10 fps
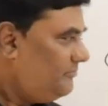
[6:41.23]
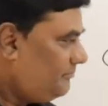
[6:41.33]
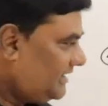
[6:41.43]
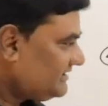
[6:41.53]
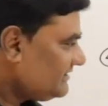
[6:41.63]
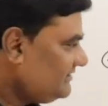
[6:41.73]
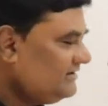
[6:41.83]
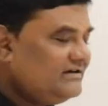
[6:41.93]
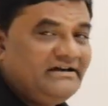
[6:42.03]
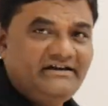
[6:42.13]
But
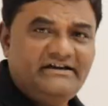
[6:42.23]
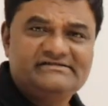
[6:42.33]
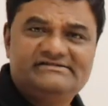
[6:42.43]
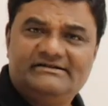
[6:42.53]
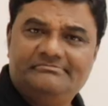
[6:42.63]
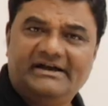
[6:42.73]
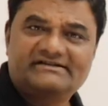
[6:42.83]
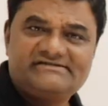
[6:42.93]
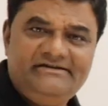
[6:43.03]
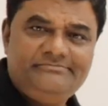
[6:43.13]
is it a
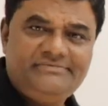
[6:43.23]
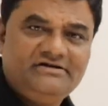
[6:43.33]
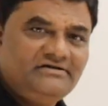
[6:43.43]
max heap?